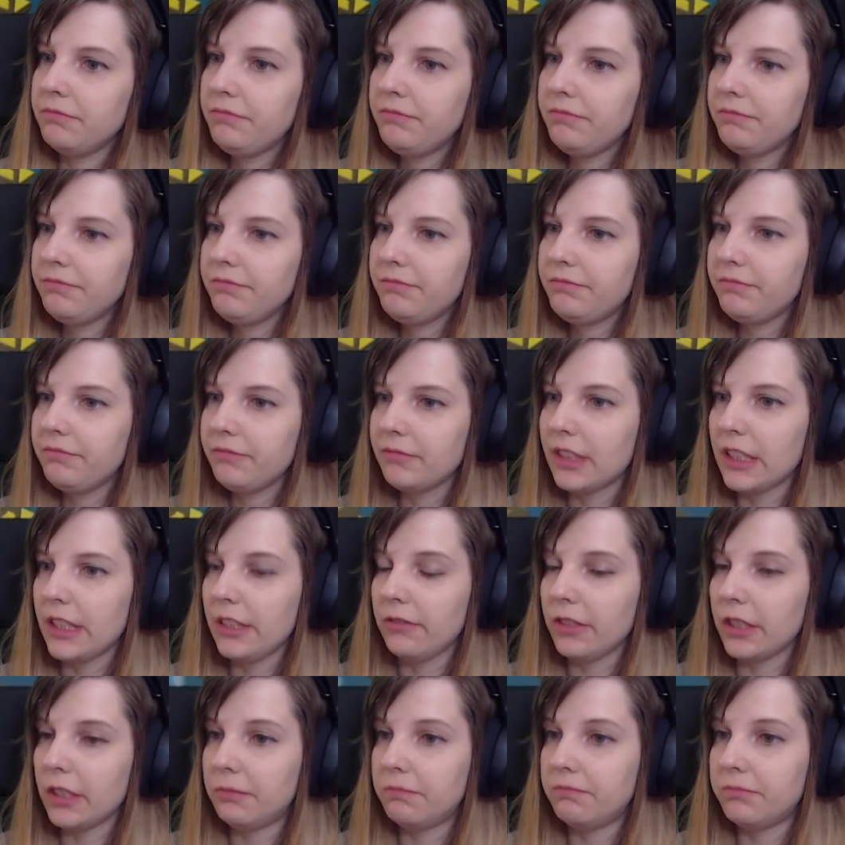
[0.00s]
They
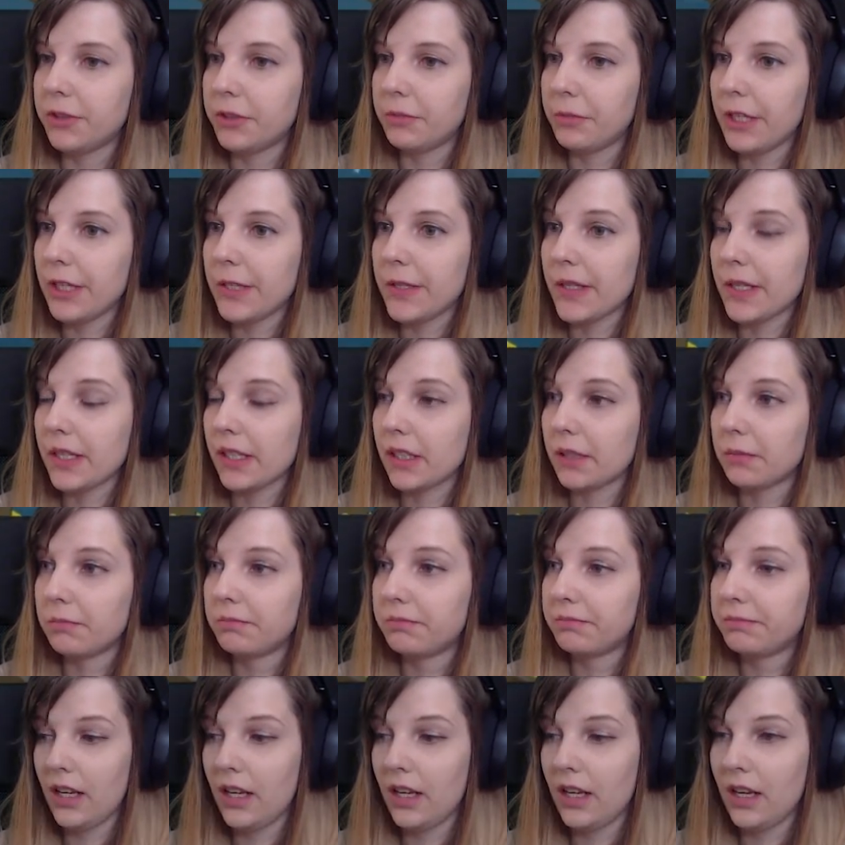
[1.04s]
will. Amazing.
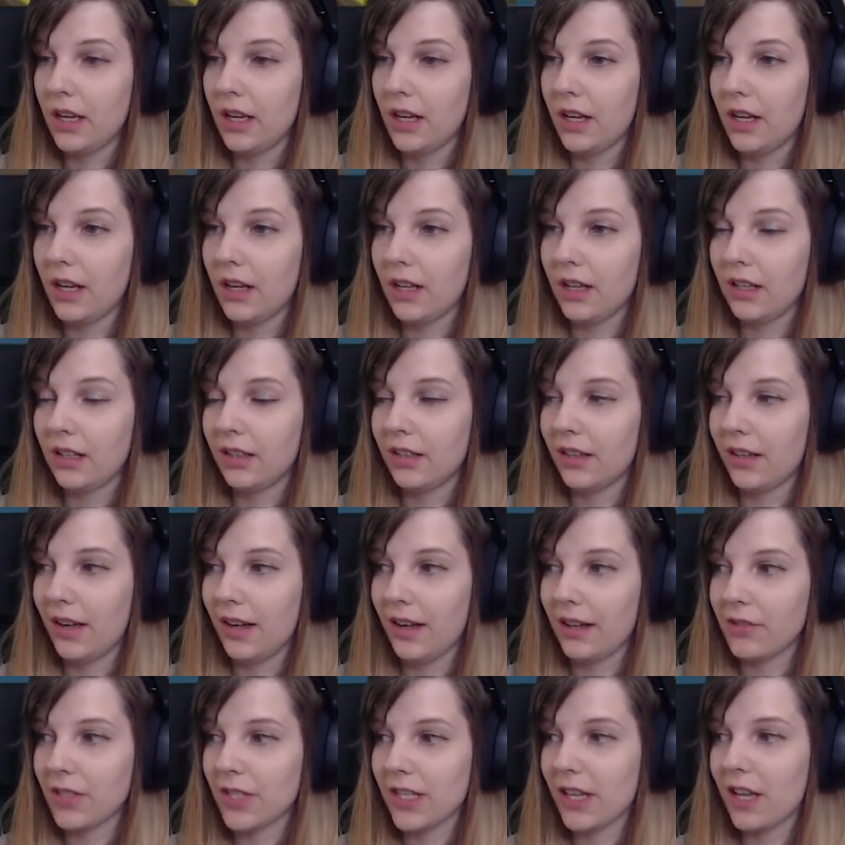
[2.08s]
I
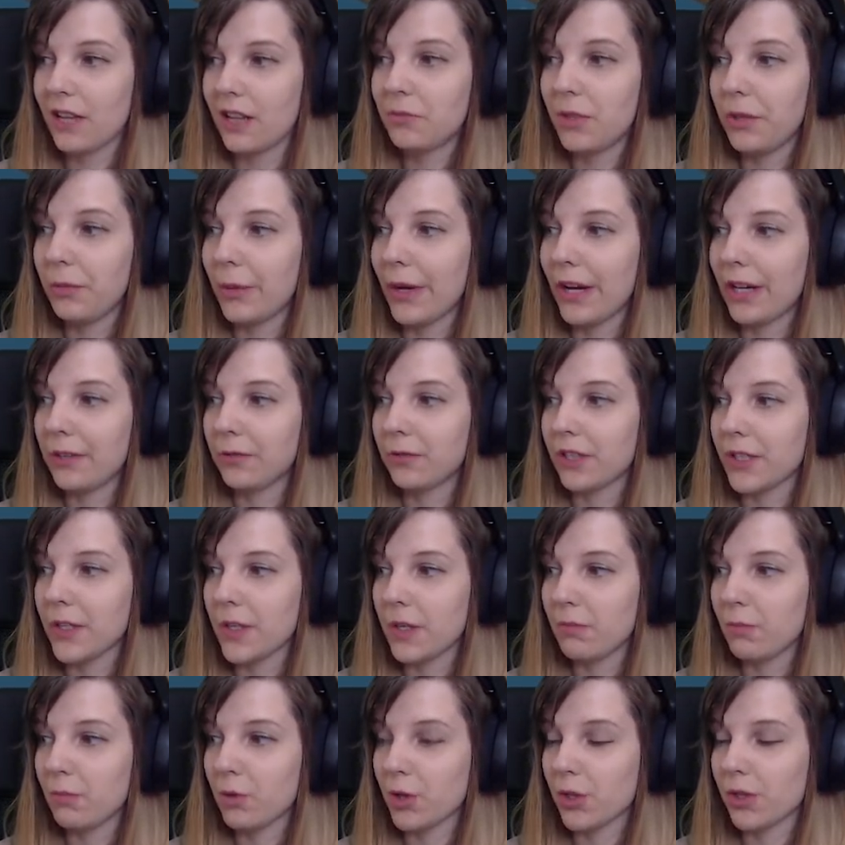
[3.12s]
was not prepared for this
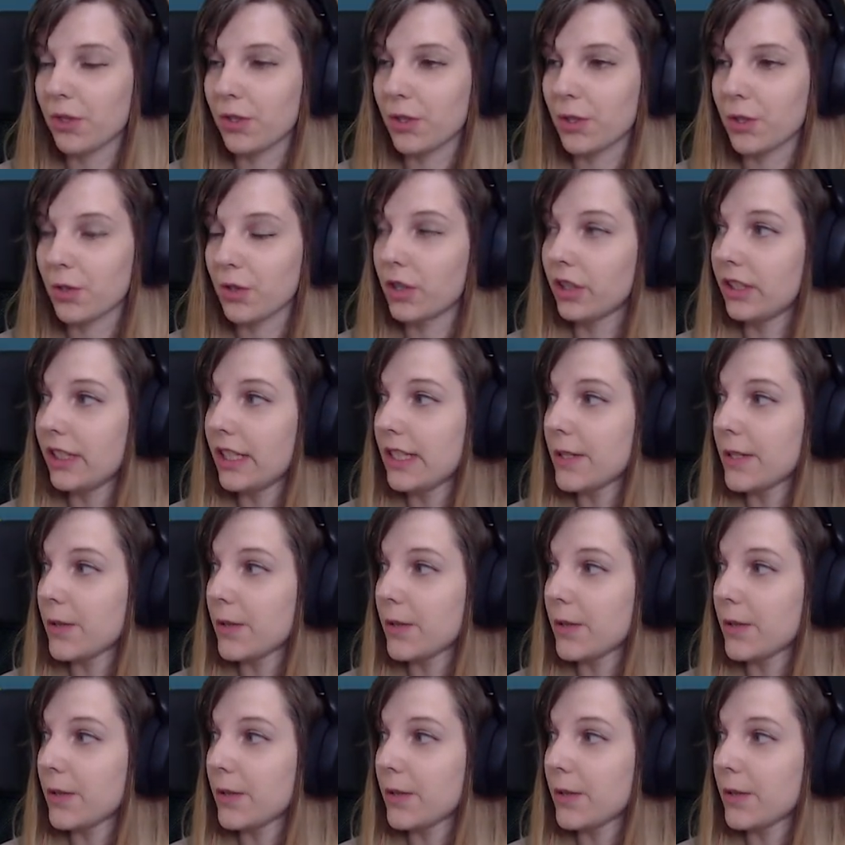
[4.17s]
emotional shock this